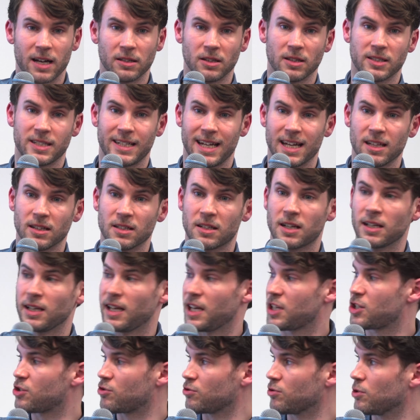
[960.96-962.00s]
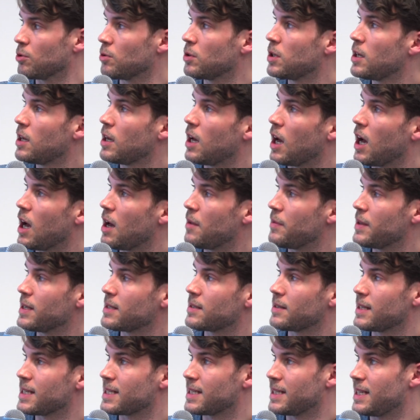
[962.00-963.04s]
LDL cholesterol,
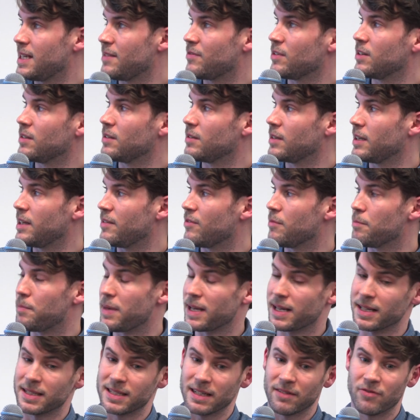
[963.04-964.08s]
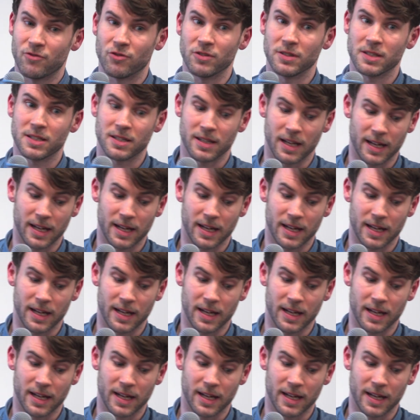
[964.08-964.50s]
there's an even bigger difference